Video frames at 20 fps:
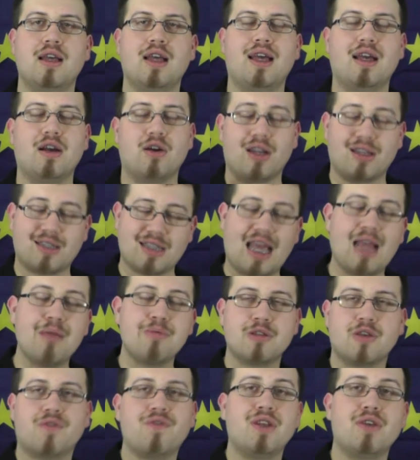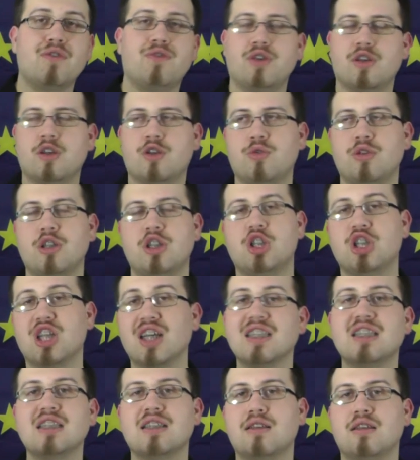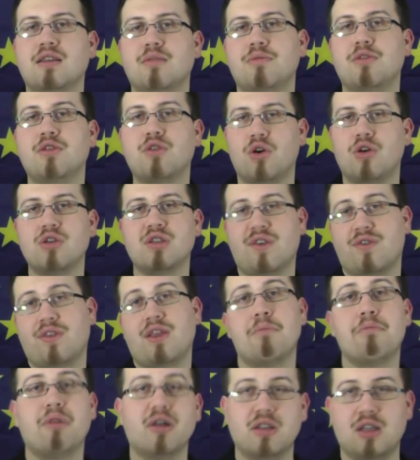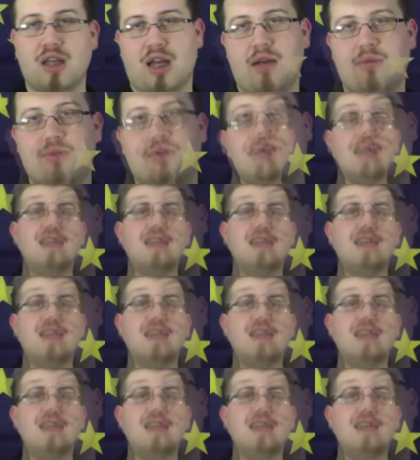or types of infantry just because of their body armor.